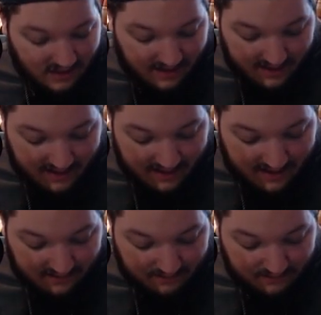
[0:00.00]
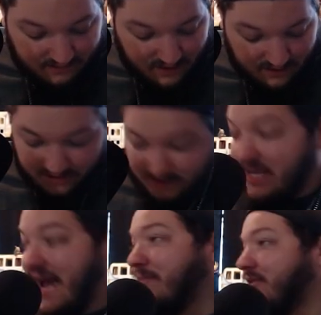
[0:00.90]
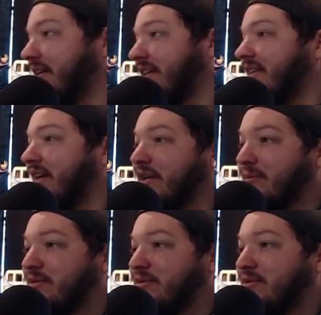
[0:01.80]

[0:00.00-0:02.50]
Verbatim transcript: Uh, well, they're just captured in the item